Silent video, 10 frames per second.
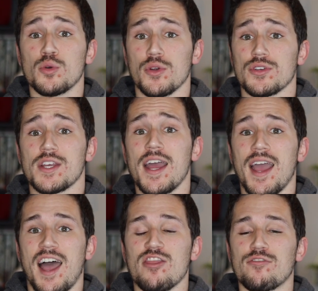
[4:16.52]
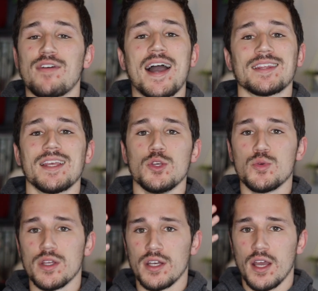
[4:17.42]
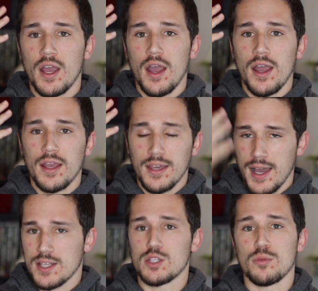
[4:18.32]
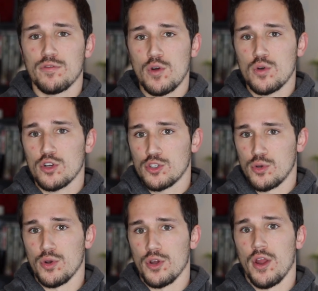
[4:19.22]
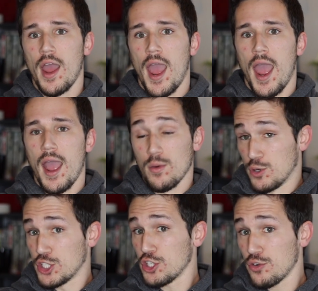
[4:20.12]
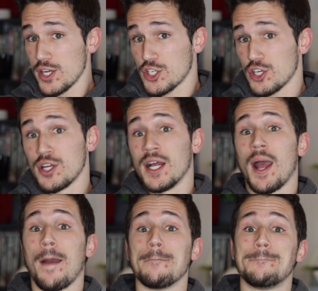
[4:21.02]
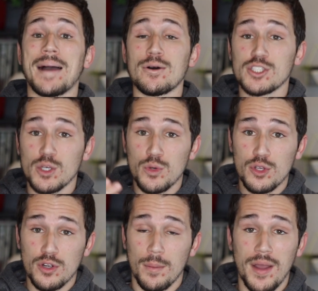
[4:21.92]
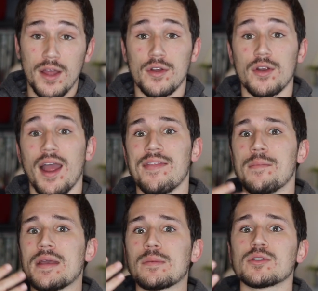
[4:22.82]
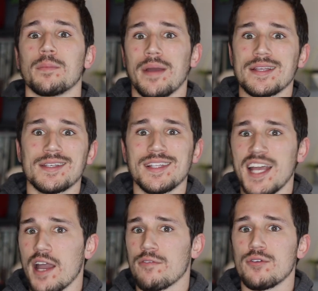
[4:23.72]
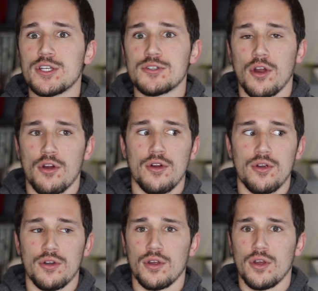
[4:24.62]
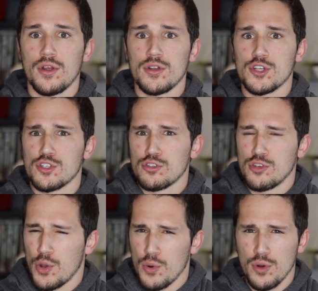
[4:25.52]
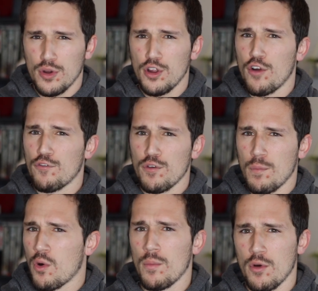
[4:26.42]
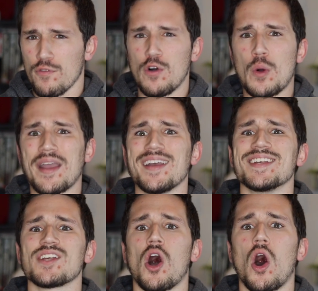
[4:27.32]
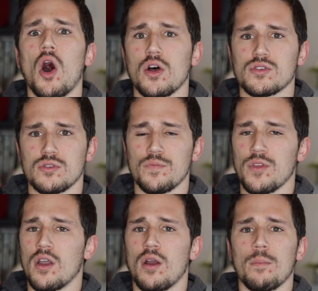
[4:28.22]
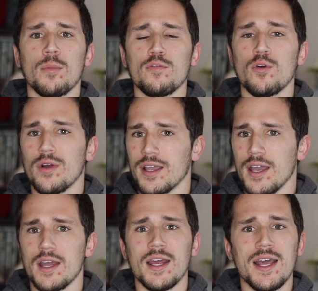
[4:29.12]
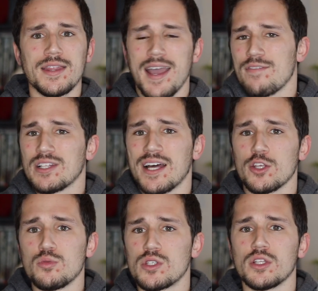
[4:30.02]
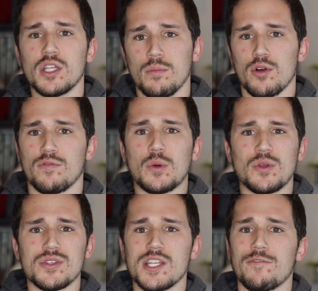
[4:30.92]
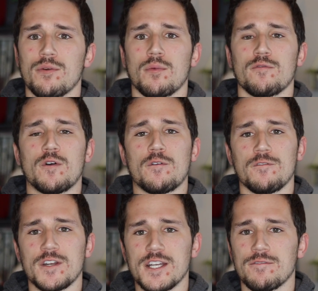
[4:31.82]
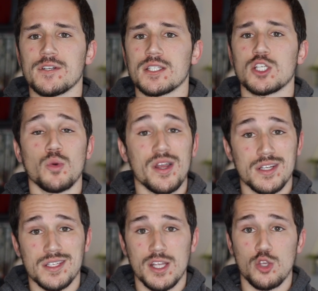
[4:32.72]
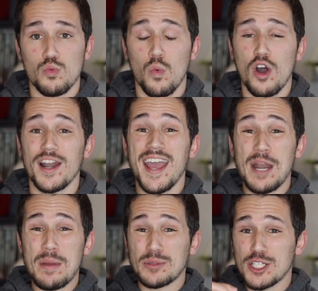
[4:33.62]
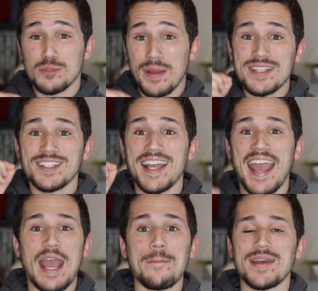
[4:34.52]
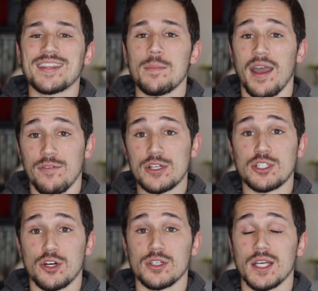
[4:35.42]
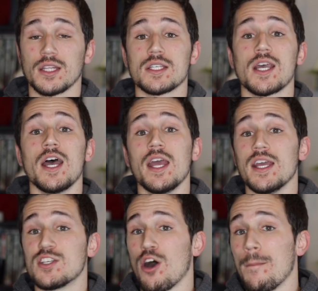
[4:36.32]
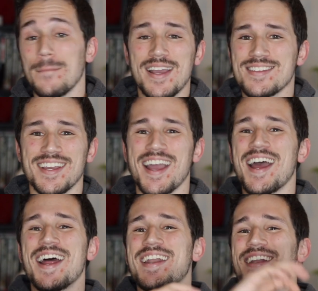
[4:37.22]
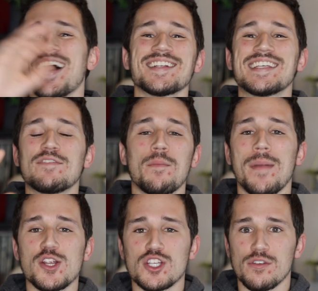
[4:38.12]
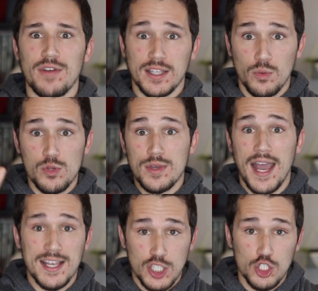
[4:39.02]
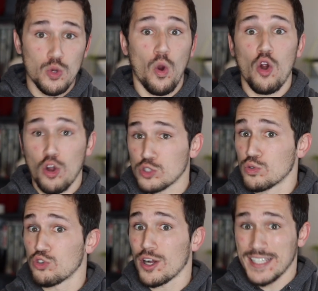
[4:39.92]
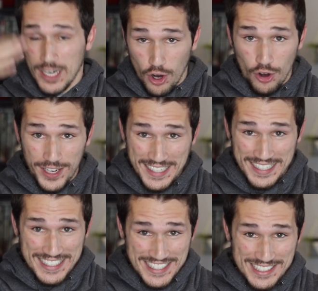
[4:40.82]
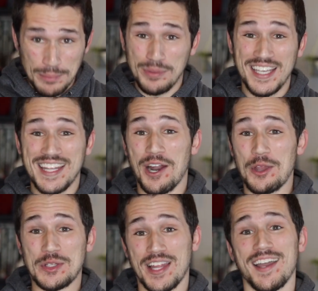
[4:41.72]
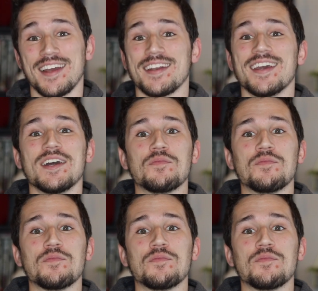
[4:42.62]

tutors, and the fact that you can cast the merfolk tutor, which is a creature, bounce it with your commander, and then be able to basically every turn just tutor for more merfolk is awesome. Merfolk, again, they have a lot of utility Merfolk. There's different Merfolk for different situations that you want. To be able to just basically handpick them every turn like this is amazing. Not to even mention the fact that when you cast these, you are also drawing that card and getting a chance to play that other land.